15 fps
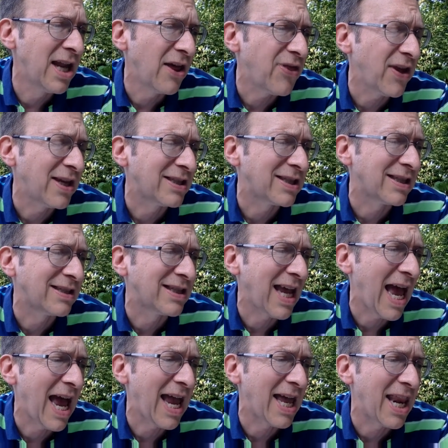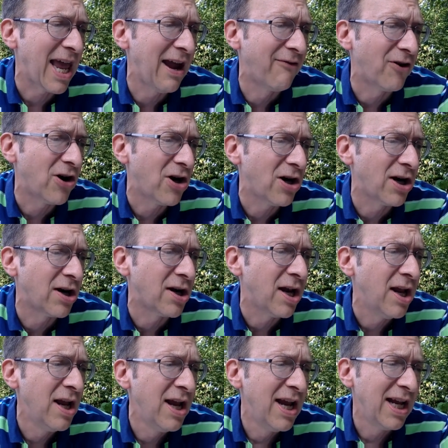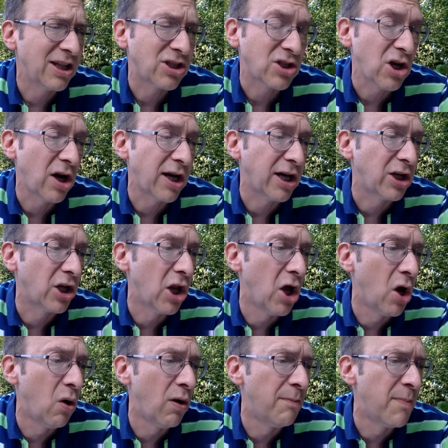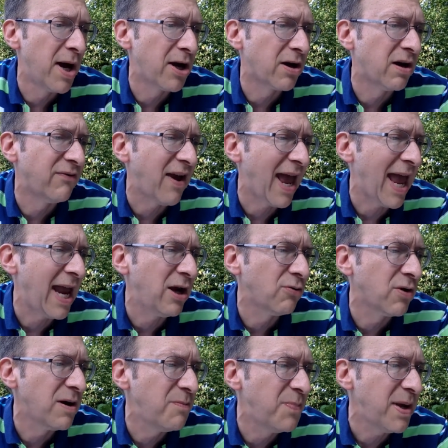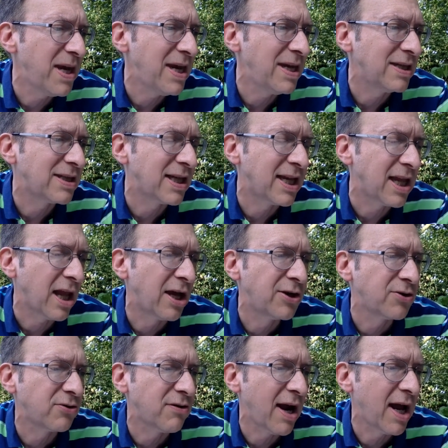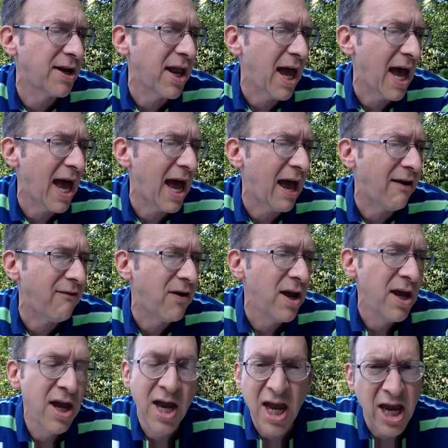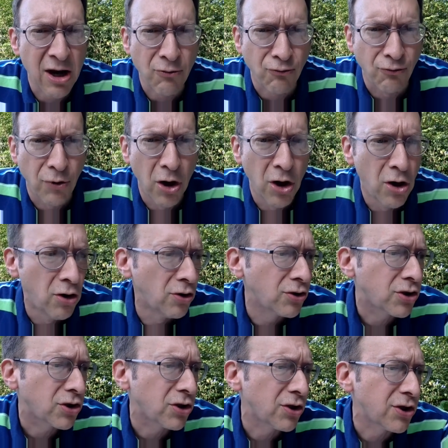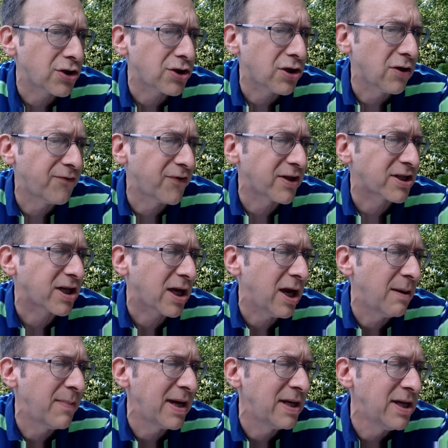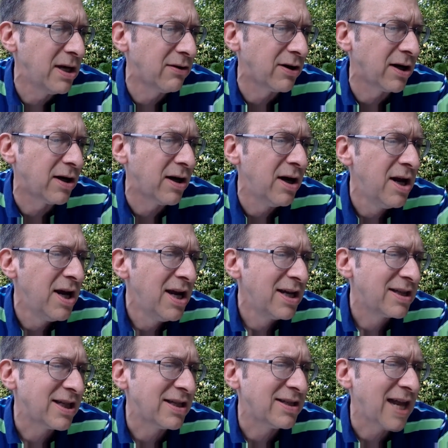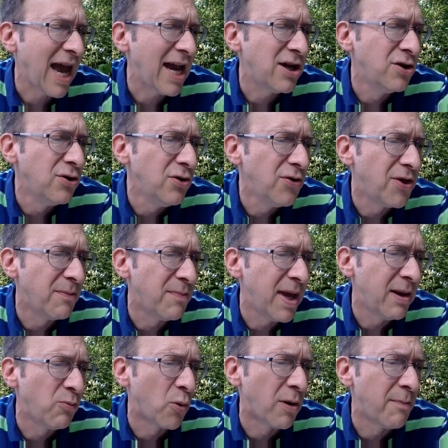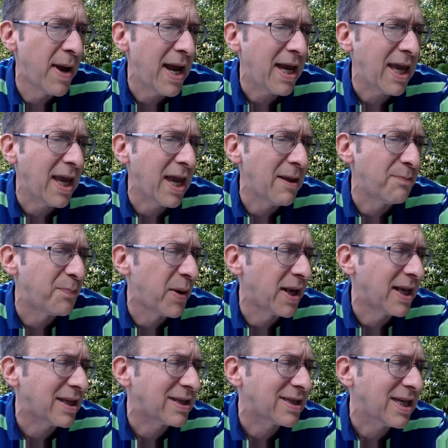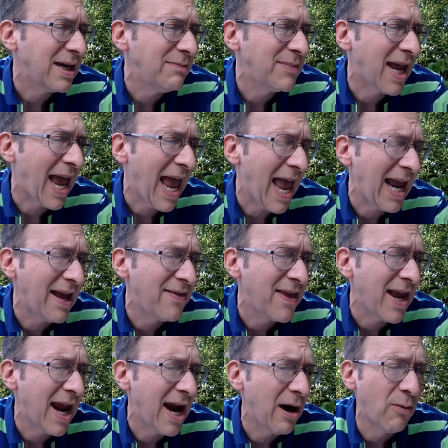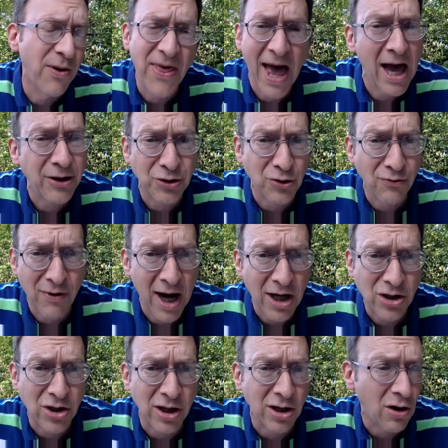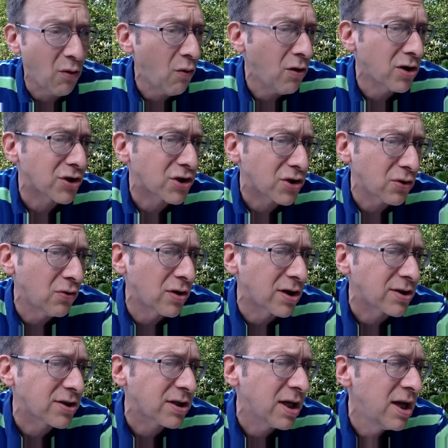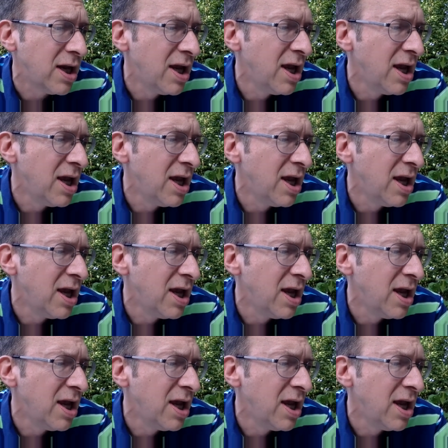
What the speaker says: nothing Tendai had ever heard. It started low, a mutter of angry bees in an underground hive. It rose to the surface, coming nearer. Tendai knew the men were making it, but it seemed to hang in the air without direction or source.